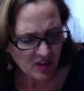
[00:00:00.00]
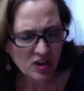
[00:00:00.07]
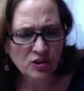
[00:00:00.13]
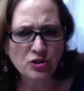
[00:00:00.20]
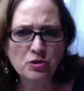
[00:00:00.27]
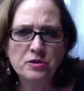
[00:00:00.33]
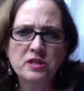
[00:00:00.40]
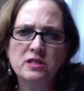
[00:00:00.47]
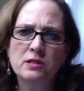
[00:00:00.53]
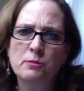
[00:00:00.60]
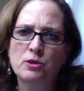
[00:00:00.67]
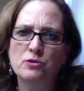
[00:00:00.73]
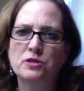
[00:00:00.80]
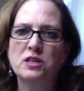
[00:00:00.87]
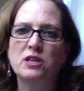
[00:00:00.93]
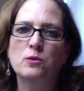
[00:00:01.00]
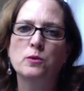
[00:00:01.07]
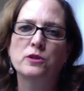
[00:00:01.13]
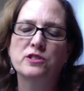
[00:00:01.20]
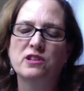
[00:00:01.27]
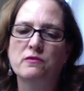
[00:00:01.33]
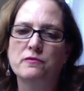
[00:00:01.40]
using some of those
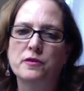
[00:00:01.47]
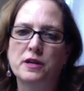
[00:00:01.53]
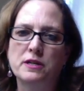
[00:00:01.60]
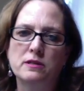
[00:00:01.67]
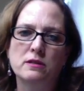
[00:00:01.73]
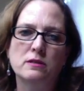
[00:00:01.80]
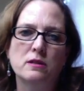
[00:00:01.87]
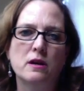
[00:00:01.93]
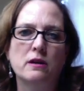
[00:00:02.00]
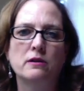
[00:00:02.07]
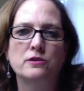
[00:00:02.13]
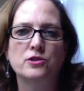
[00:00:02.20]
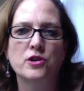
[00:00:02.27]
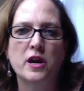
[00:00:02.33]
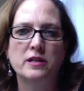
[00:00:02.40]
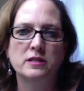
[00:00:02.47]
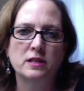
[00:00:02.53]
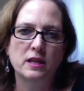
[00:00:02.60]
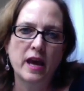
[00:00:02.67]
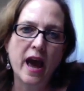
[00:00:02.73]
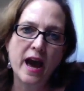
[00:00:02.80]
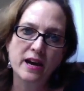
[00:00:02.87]
keywords and phrases that are
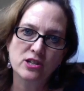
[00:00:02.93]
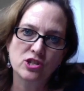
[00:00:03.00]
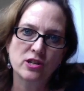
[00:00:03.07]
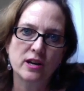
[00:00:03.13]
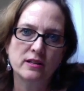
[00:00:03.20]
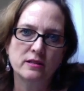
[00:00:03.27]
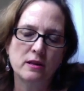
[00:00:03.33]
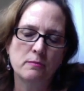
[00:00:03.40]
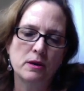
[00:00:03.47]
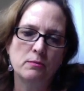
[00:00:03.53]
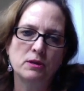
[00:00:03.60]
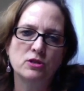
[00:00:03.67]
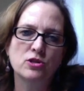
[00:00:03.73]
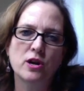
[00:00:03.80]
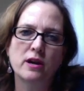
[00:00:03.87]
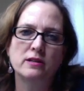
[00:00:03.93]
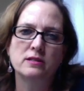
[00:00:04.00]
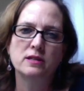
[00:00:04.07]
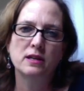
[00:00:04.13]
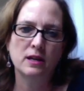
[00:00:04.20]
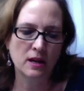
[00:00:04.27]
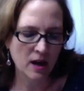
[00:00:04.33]
trending, hashtags that may be
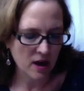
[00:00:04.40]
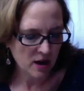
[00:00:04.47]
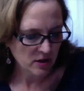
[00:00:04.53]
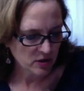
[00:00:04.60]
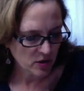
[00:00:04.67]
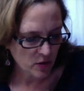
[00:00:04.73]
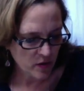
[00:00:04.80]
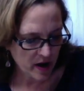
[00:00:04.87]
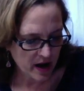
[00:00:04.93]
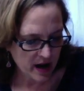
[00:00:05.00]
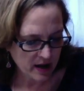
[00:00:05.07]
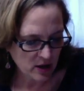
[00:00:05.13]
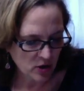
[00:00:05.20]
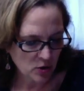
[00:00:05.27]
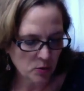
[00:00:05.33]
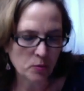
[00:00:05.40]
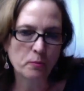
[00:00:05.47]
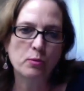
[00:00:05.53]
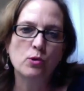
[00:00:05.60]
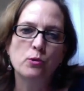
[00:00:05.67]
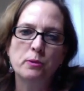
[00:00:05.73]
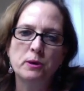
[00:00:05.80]
trending, so that you
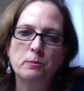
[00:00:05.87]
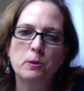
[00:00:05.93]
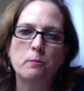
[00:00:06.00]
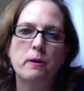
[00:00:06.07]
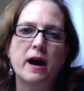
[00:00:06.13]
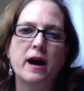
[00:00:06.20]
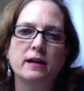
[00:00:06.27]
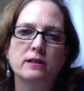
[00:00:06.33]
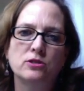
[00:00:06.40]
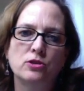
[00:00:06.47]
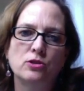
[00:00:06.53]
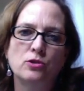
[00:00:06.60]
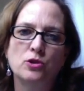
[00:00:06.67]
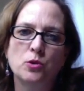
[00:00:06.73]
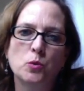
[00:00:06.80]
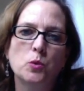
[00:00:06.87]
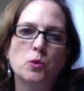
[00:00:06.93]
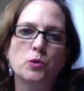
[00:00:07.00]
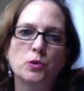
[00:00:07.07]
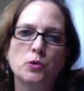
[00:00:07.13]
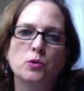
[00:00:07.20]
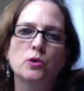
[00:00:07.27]
pull people back to
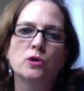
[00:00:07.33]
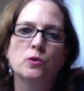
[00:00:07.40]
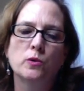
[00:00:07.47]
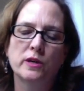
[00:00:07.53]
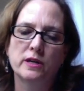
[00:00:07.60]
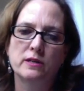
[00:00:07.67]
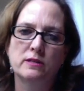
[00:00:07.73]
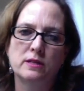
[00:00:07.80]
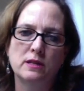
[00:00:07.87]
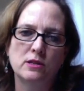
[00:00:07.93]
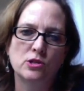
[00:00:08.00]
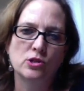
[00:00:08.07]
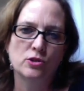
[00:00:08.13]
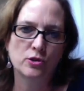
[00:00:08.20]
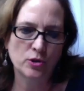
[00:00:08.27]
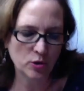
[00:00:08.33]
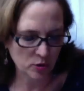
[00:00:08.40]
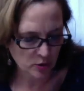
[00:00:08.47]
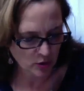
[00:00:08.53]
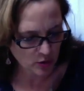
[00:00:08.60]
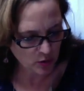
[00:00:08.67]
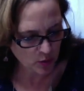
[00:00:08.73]
your organization or your
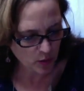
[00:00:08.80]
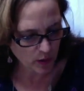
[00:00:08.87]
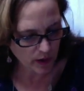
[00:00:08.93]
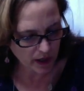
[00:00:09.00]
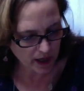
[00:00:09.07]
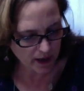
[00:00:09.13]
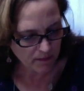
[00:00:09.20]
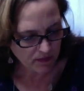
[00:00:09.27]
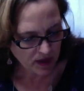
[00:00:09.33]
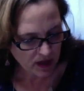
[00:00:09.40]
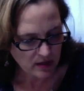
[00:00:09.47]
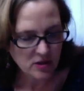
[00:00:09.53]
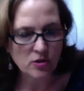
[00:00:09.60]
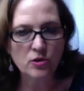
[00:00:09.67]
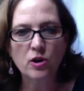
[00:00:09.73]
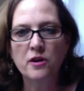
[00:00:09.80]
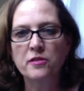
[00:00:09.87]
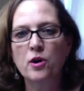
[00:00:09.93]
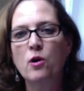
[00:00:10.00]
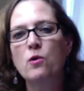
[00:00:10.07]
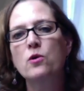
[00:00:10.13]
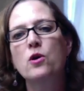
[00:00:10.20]
story. So the
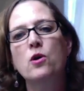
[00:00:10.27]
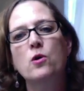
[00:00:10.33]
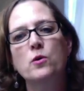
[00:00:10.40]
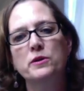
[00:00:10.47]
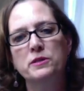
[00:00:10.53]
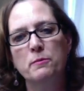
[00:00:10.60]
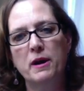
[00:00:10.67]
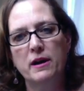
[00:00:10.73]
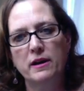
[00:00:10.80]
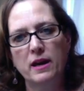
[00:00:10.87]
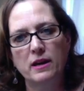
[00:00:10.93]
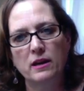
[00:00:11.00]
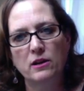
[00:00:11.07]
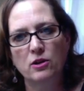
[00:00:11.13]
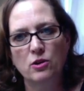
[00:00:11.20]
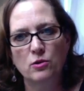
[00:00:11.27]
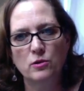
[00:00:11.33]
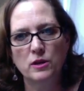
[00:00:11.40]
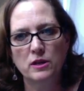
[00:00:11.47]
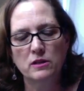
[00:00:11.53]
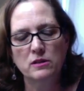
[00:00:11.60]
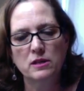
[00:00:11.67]
whole goal is about getting
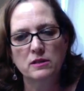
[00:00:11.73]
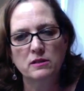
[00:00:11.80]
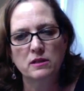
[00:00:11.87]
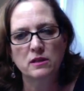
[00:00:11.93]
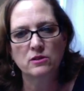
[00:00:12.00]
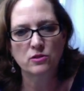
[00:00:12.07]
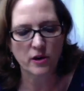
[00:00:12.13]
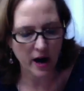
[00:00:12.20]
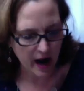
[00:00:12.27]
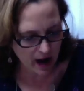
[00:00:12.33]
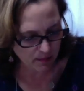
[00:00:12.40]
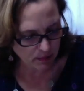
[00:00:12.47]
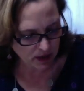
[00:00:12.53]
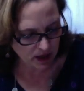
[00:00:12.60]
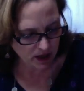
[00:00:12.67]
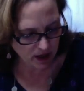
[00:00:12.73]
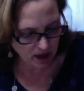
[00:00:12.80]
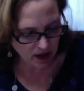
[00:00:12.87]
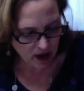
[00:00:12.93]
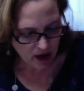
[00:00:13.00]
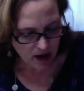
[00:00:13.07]
noticed as things are happening.